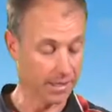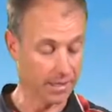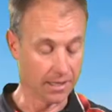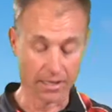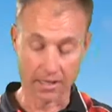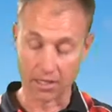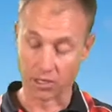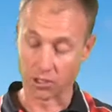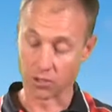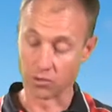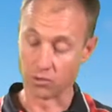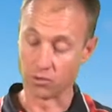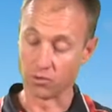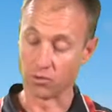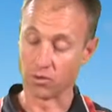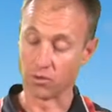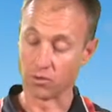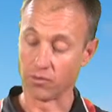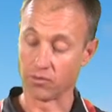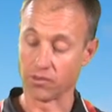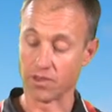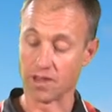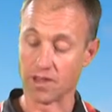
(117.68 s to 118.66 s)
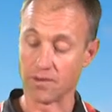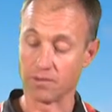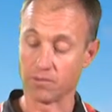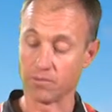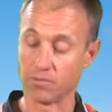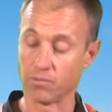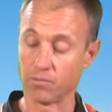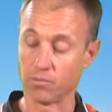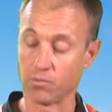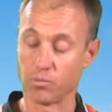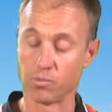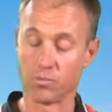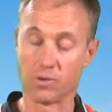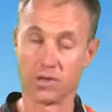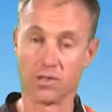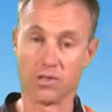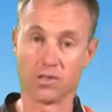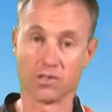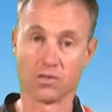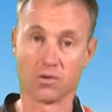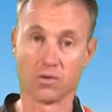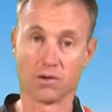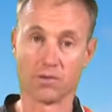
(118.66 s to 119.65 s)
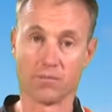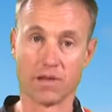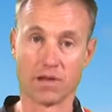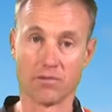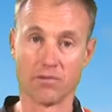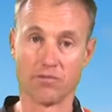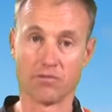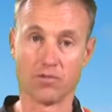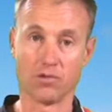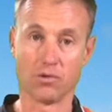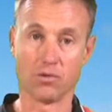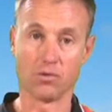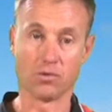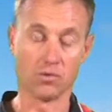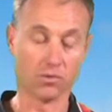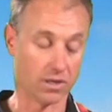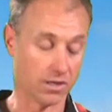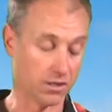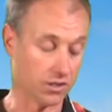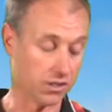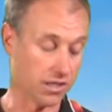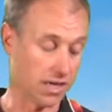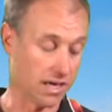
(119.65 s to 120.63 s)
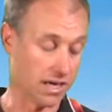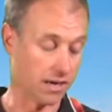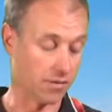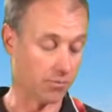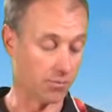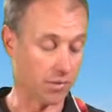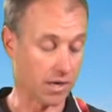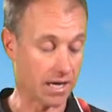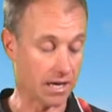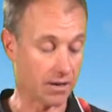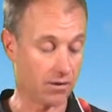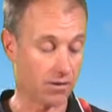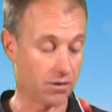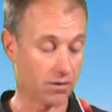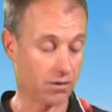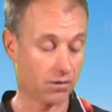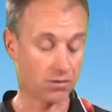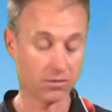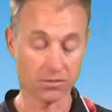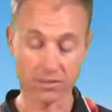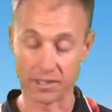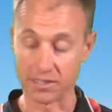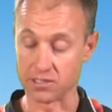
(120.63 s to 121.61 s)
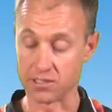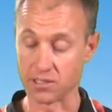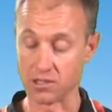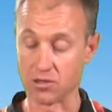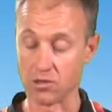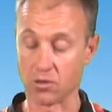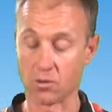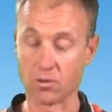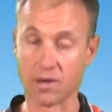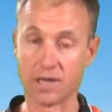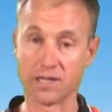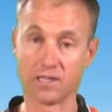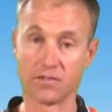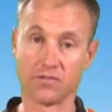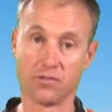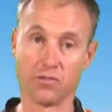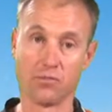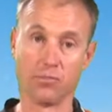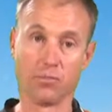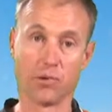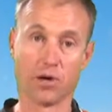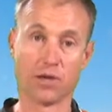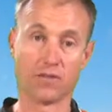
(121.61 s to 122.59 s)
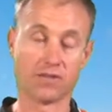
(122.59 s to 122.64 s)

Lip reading: A good rule of thumb when you're talking about fuel and chain and bar oil is that you always fill both